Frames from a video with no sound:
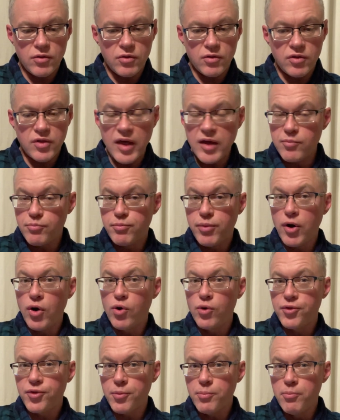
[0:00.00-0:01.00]
they
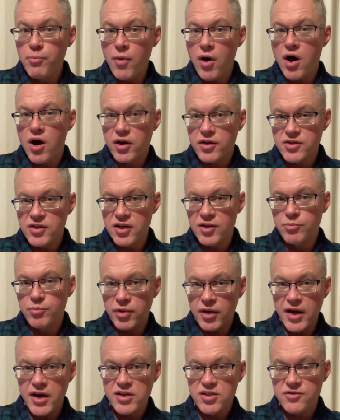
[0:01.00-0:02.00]
both mocked and
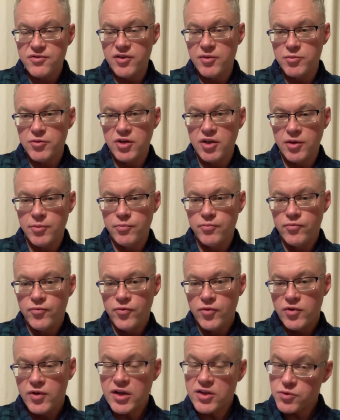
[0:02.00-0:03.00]
blasphemed him.
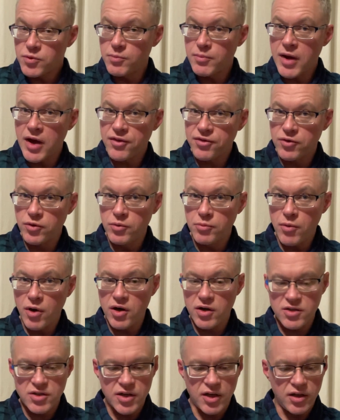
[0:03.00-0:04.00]
That's what Matthew and
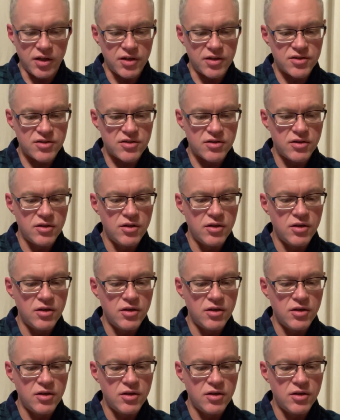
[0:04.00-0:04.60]
Mark tell us.